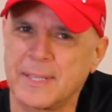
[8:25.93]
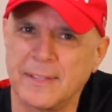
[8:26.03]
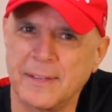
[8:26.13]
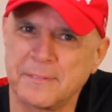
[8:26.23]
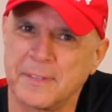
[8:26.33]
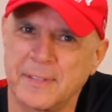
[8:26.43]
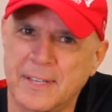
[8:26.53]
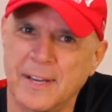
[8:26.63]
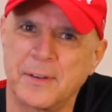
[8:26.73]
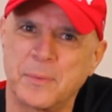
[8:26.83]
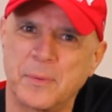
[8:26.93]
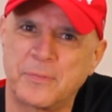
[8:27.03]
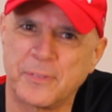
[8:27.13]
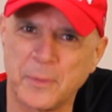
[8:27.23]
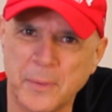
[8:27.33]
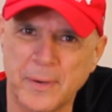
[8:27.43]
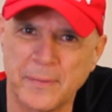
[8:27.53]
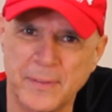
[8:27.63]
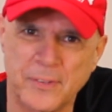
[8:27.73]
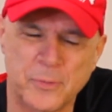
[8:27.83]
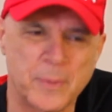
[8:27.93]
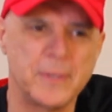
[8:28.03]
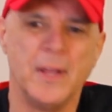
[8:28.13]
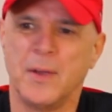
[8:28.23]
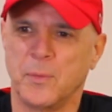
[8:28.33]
they left on the cutting room floor on this one,